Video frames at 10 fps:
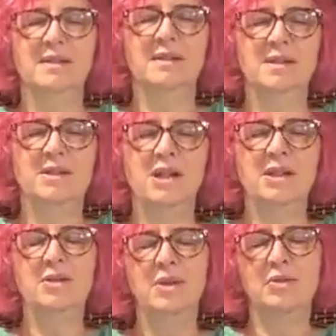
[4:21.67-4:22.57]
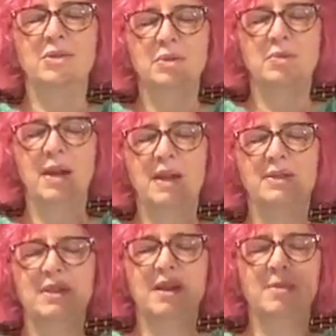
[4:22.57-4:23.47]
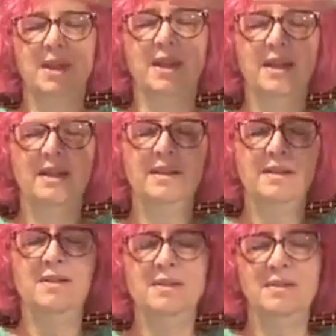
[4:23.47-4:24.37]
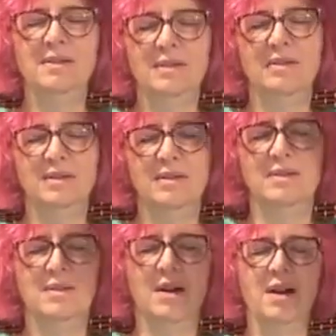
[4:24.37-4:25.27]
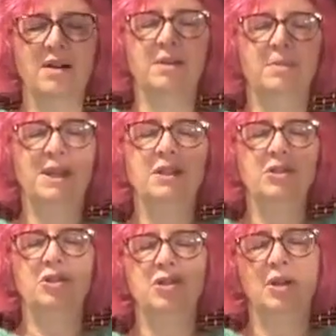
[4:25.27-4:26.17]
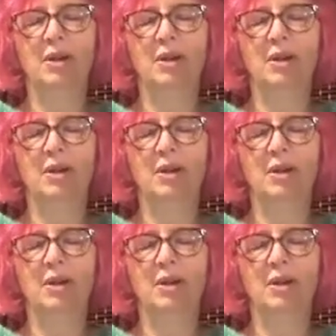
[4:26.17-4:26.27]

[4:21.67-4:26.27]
the gentle ocean wave is coming in on the beach,